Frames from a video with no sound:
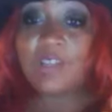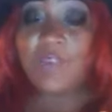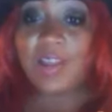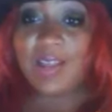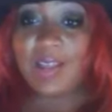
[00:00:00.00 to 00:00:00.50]

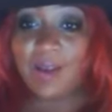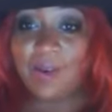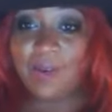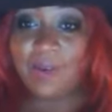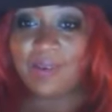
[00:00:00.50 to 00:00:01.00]

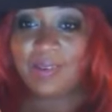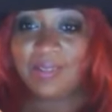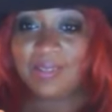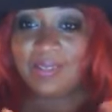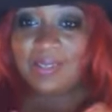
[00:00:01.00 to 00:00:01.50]
video,
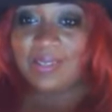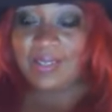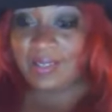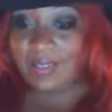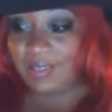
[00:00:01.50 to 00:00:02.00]

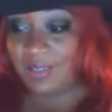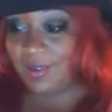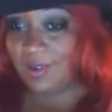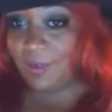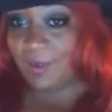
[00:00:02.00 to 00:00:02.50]

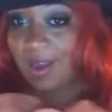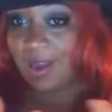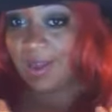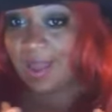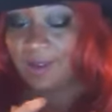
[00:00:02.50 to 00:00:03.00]
you know,
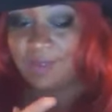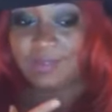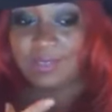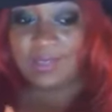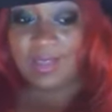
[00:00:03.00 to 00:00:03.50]
ran
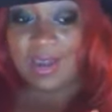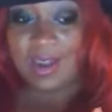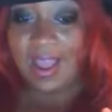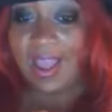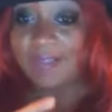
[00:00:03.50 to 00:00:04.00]
out, and
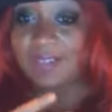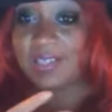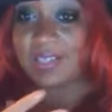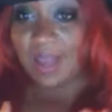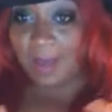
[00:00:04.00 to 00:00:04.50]
I have to
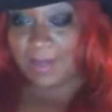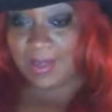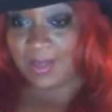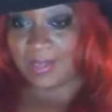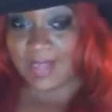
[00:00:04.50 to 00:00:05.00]
stop
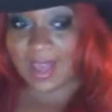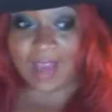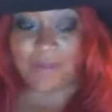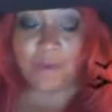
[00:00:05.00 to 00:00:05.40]
because I